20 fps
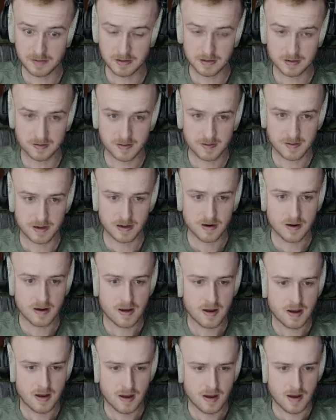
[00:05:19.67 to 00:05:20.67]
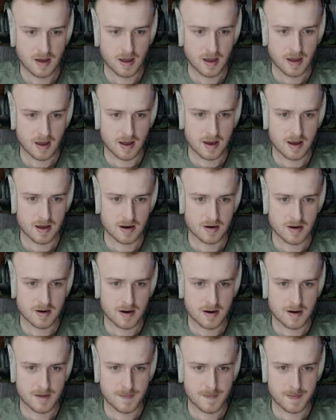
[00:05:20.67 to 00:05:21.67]
cards from here. And
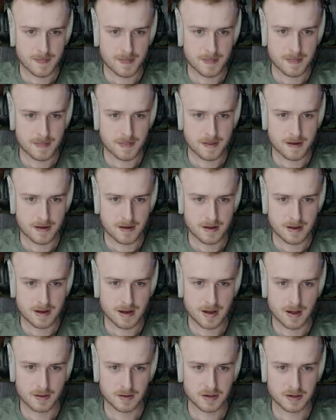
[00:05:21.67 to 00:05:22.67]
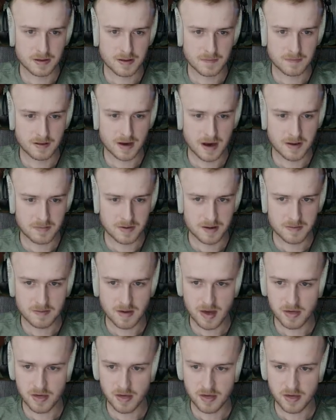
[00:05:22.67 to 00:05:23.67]
yeah, it looks like they've copied and
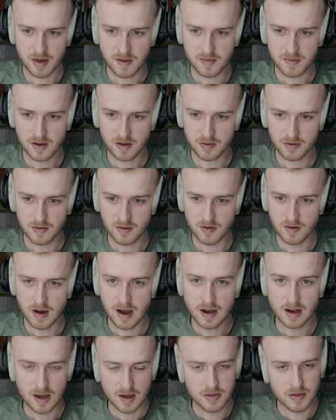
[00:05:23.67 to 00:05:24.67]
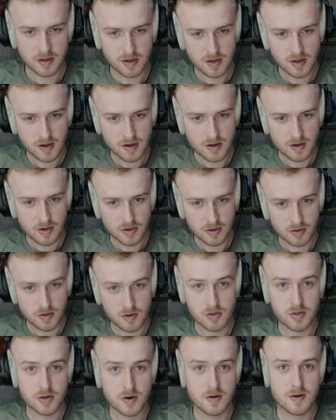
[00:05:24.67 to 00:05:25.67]
pasted the same thing. So I guess let's go
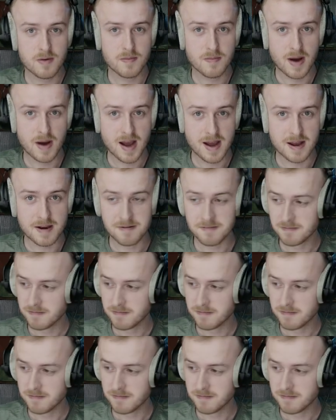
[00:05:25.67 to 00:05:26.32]
through and buy it.